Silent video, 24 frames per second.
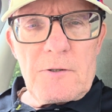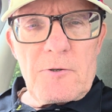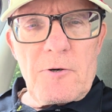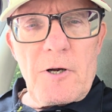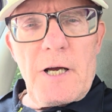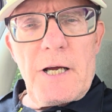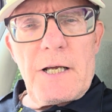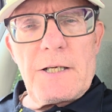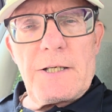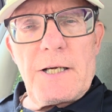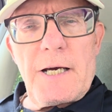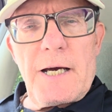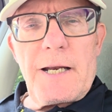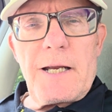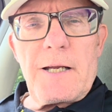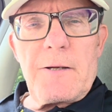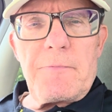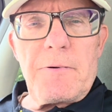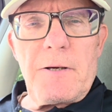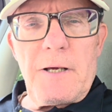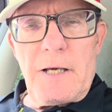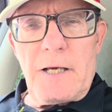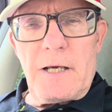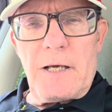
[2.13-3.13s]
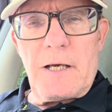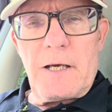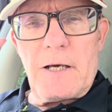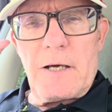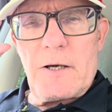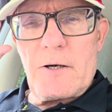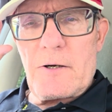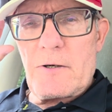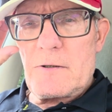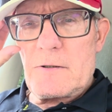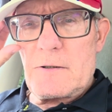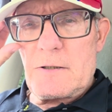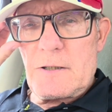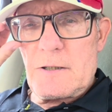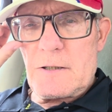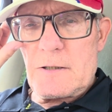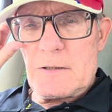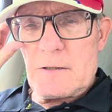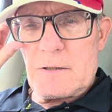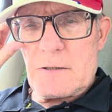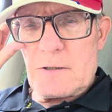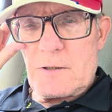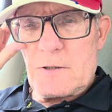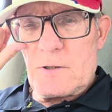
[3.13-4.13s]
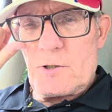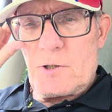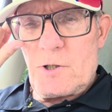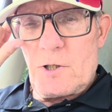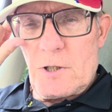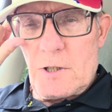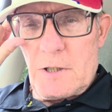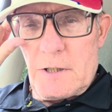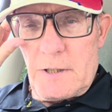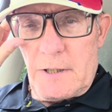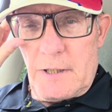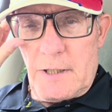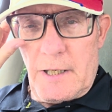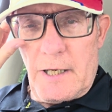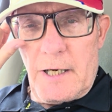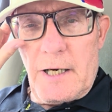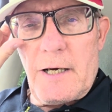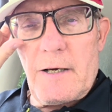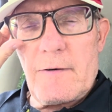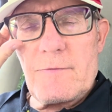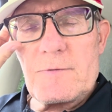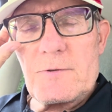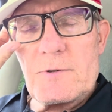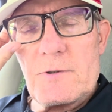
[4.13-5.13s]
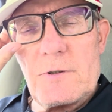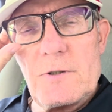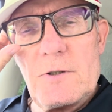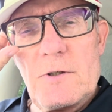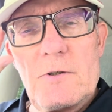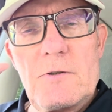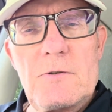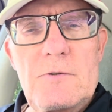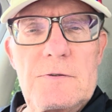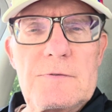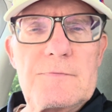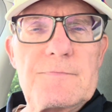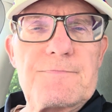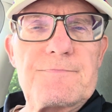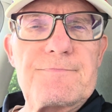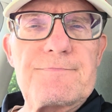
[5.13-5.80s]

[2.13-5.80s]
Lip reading: Granddaddy P here. Good afternoon.